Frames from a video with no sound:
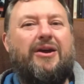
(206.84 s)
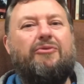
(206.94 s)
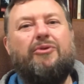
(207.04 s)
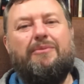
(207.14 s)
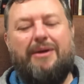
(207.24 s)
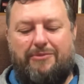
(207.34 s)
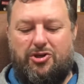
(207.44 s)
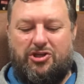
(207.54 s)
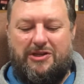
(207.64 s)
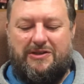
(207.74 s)
Remember
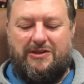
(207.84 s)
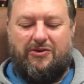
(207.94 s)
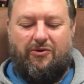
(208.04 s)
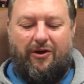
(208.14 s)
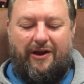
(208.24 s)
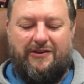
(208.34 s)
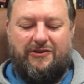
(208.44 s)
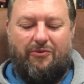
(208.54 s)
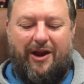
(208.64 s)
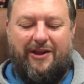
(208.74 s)
Jesus
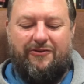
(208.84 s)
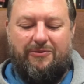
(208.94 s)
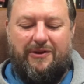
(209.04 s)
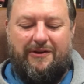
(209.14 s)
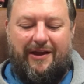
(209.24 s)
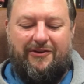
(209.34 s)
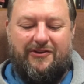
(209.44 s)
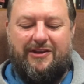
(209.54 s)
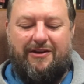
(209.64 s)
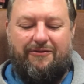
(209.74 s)
Christ, raised from the dead,
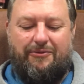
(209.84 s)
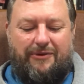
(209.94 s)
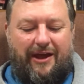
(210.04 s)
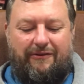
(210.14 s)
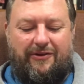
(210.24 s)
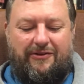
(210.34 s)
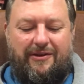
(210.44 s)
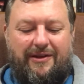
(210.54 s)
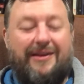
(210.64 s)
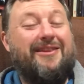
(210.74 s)
descended from David.
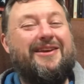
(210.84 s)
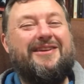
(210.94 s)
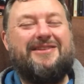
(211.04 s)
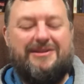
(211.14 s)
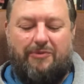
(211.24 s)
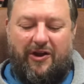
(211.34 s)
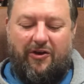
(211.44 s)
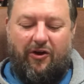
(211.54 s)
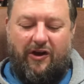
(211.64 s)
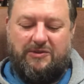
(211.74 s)
This is my
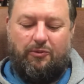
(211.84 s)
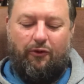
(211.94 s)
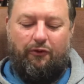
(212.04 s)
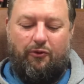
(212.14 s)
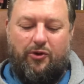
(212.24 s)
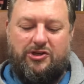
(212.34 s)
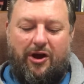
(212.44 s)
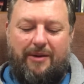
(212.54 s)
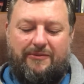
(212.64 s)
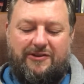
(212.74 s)
gospel, for which
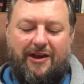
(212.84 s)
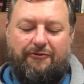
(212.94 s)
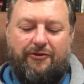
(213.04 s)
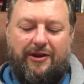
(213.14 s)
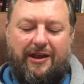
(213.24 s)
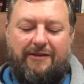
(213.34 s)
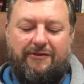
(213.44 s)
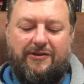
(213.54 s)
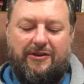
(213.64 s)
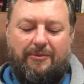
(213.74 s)
I am suffering
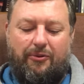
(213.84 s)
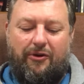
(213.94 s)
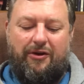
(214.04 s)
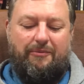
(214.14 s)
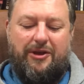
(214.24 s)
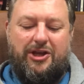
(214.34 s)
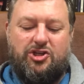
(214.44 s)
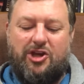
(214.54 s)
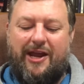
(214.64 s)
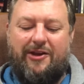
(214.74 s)
even to the point of being
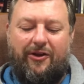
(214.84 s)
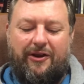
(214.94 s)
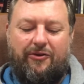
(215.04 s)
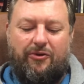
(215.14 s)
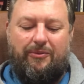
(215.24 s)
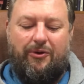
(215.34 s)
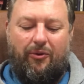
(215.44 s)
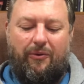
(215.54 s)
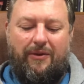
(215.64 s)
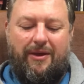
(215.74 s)
chained like a
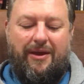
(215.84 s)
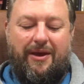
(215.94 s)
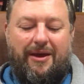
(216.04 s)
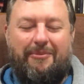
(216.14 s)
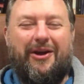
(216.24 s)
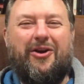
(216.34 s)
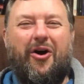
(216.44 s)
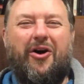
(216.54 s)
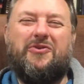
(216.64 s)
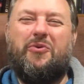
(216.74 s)
criminal. But
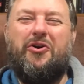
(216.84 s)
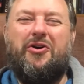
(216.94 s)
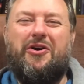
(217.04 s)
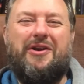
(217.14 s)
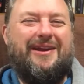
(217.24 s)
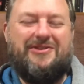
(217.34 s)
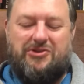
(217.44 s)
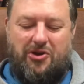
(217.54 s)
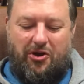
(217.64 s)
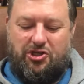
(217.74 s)
God's word is
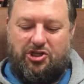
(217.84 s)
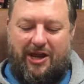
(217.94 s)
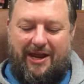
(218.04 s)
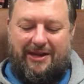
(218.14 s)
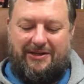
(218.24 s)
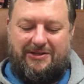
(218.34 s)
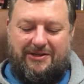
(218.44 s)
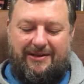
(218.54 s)
not chained.